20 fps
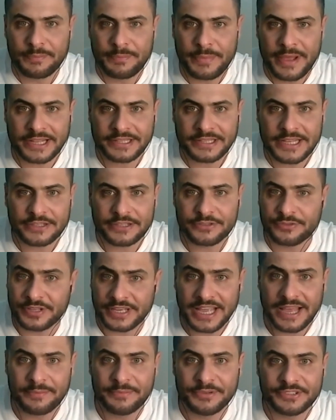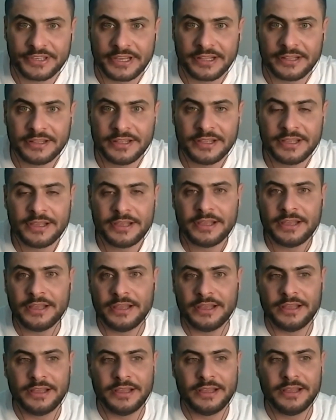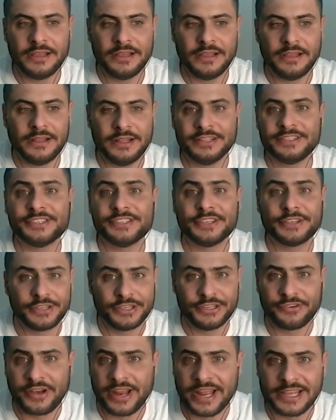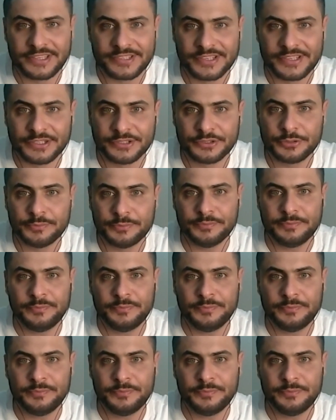Baghdad, to the capital, it's a clear accent.